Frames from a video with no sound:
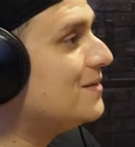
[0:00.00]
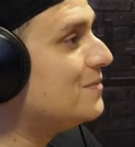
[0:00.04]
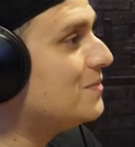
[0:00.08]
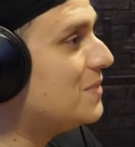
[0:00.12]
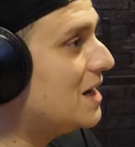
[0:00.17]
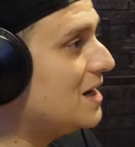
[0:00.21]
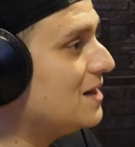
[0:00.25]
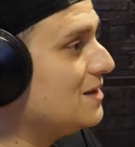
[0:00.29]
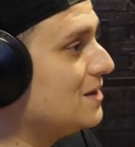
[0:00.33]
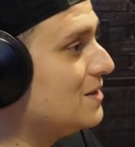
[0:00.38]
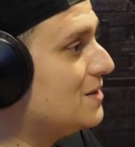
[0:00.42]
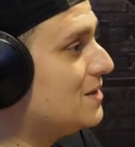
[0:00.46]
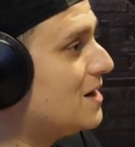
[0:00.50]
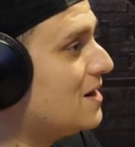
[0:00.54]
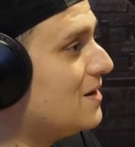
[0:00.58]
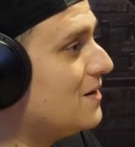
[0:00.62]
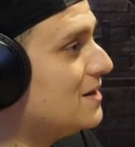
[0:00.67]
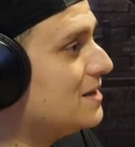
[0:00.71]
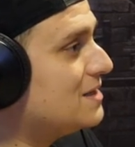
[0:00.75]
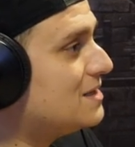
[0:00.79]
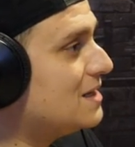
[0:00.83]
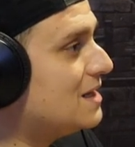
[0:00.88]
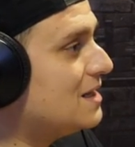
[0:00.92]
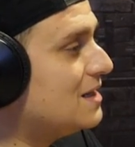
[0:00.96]
by
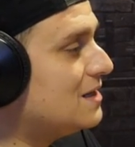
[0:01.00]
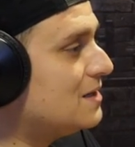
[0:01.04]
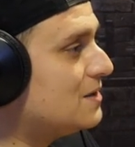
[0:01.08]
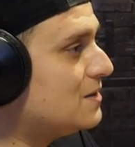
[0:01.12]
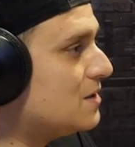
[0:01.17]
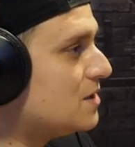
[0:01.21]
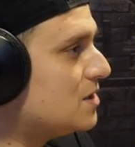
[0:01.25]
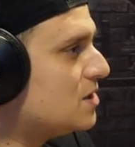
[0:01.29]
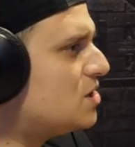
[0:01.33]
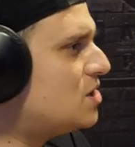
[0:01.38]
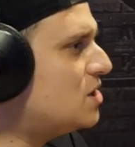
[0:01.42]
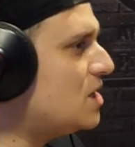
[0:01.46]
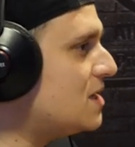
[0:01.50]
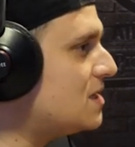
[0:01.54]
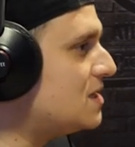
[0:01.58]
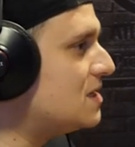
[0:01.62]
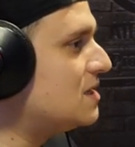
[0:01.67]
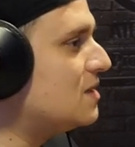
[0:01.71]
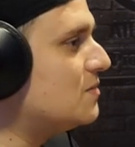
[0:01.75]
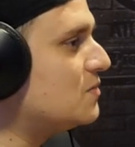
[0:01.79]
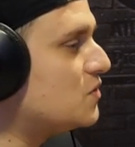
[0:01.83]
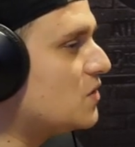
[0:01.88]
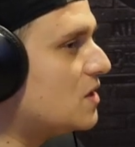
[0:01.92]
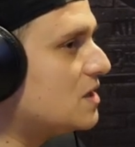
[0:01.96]
Linares, and Linares
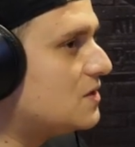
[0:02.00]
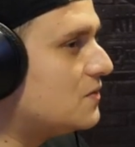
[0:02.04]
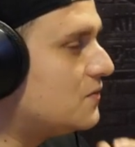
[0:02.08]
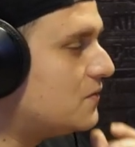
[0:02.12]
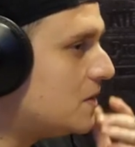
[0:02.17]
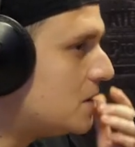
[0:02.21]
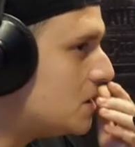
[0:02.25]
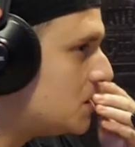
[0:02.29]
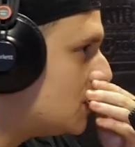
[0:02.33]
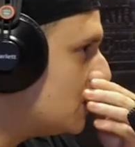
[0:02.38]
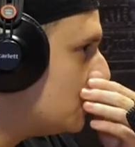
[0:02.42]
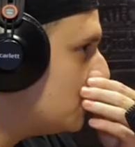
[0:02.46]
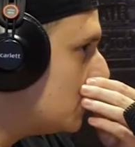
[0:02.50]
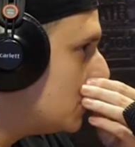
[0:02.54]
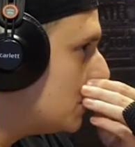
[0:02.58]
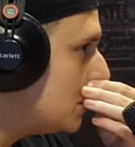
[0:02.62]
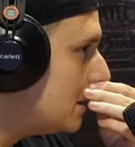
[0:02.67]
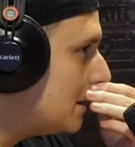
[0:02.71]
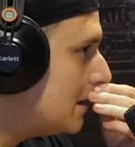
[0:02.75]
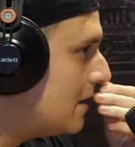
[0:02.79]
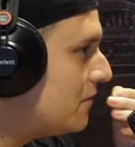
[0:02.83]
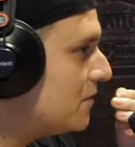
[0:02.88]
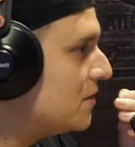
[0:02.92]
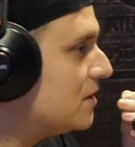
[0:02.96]
chases him, tries to finish him in
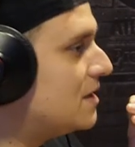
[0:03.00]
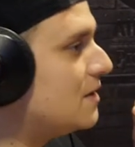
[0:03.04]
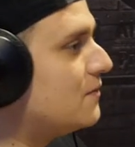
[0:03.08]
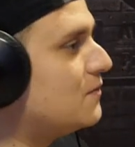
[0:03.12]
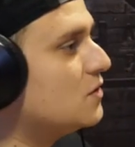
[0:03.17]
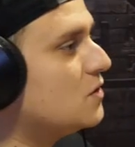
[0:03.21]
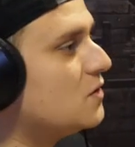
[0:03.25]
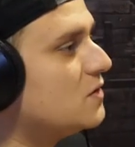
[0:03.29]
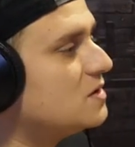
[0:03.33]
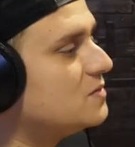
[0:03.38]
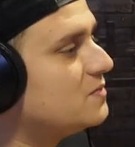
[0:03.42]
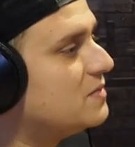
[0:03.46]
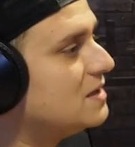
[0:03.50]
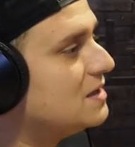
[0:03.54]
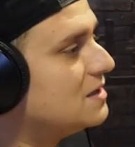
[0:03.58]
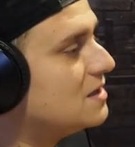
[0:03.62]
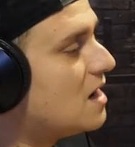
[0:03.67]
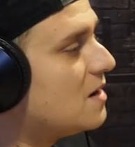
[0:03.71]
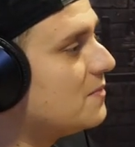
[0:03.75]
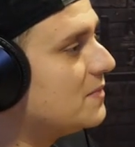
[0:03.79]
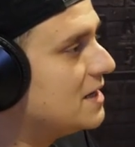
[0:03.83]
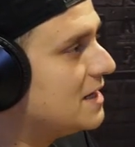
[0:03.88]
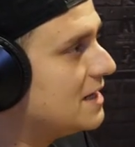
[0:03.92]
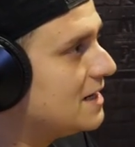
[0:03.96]
the 11th, even though he's been
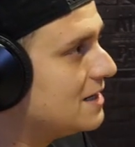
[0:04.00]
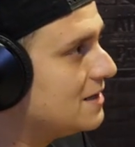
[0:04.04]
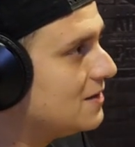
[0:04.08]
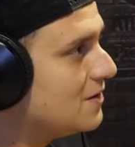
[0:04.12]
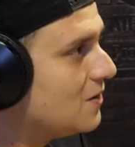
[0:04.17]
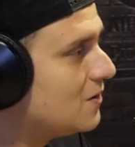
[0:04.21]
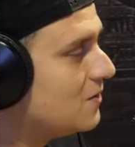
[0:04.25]
dominated the